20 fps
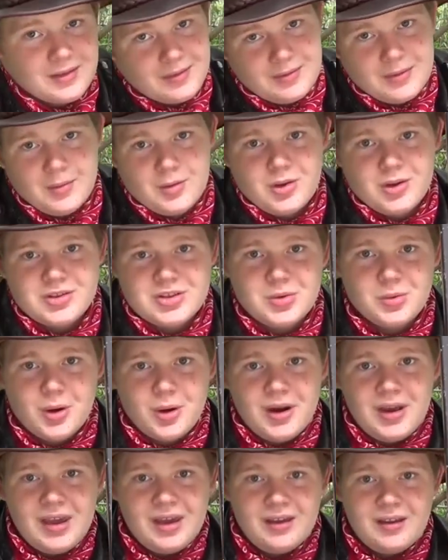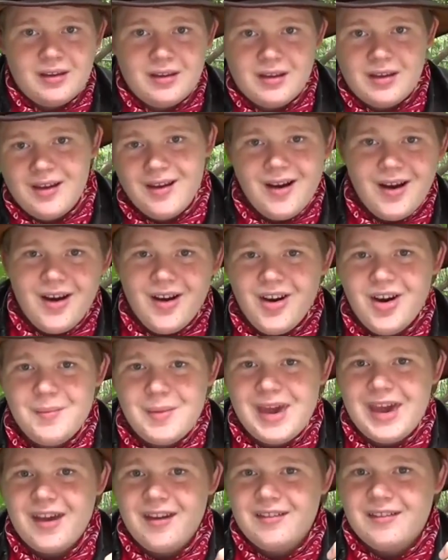But not to worry, I'm
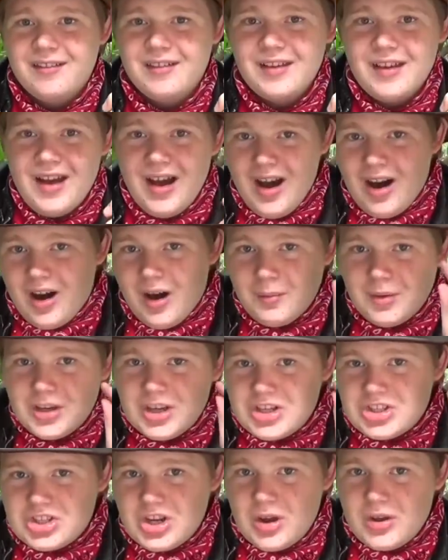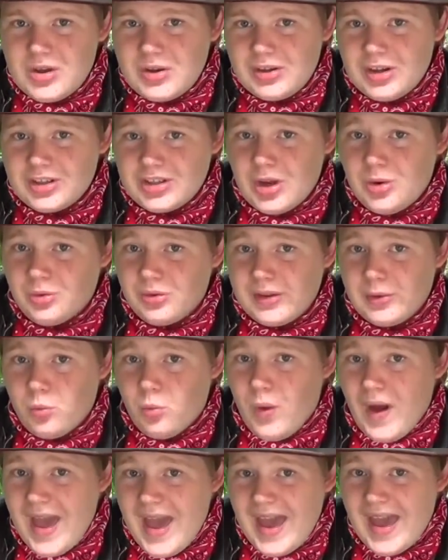here. I'm going to show you not only
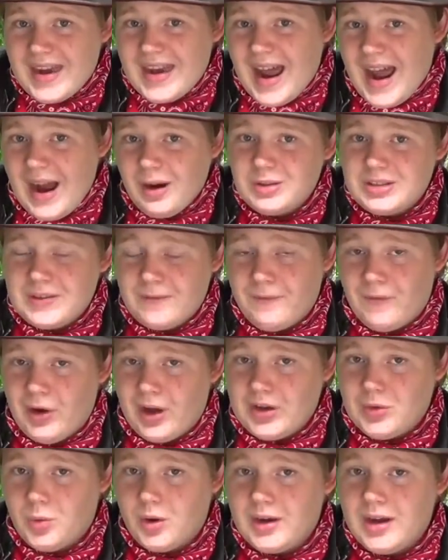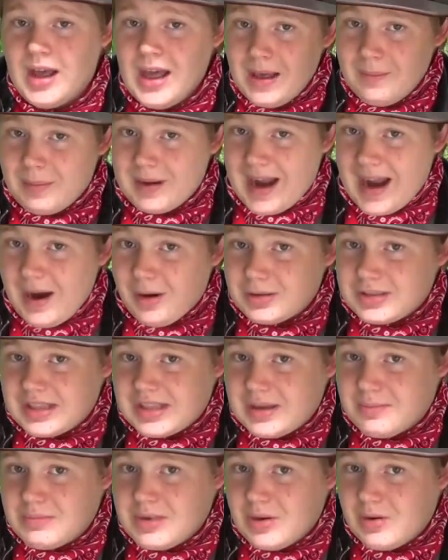where and how to find one, but how to
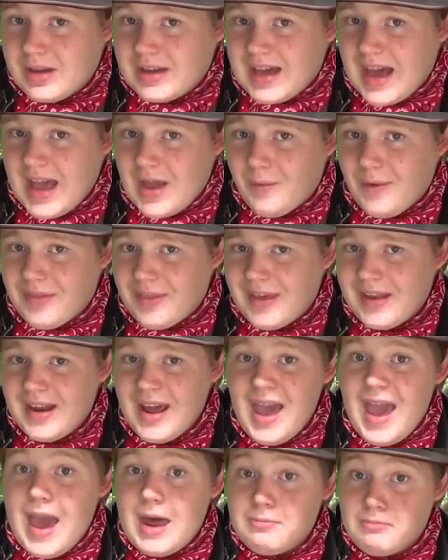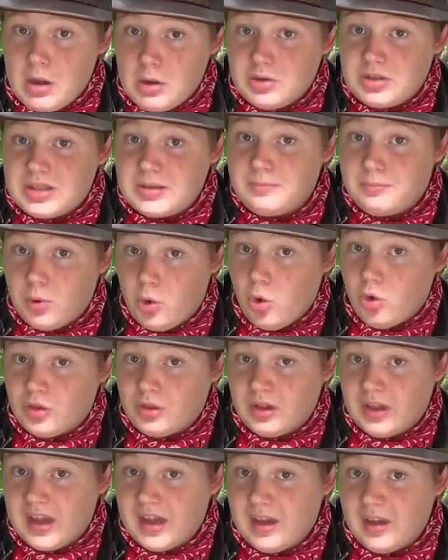communicate with it, and most
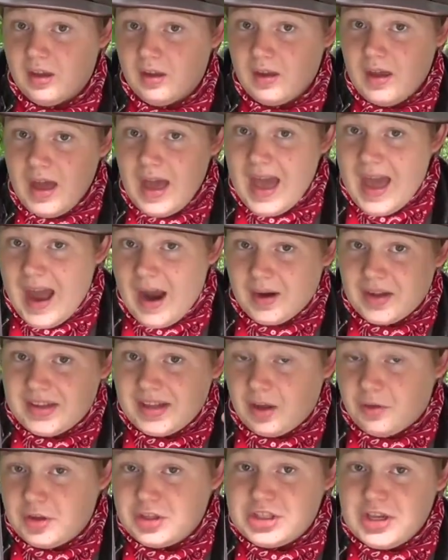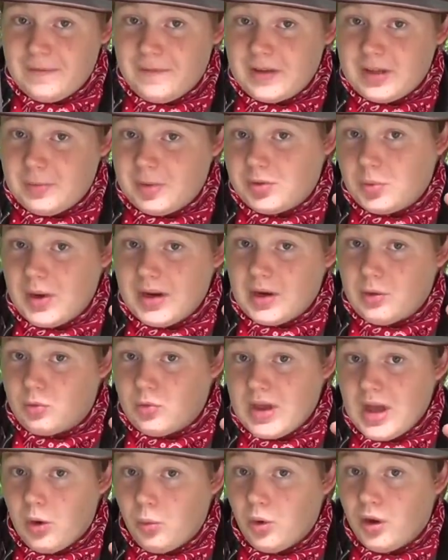importantly, how to tell the difference between a
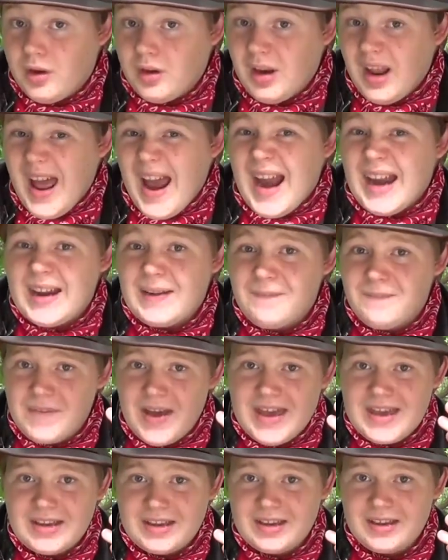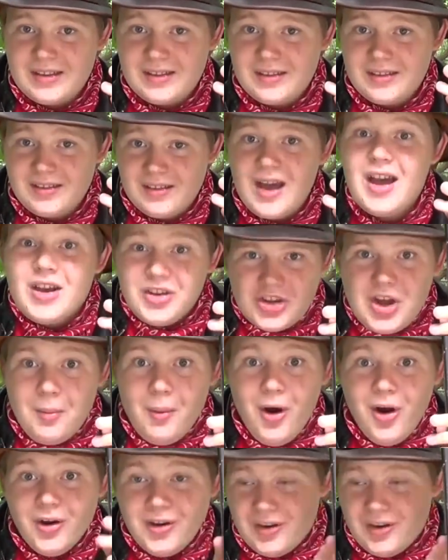real one and a fake. Come on!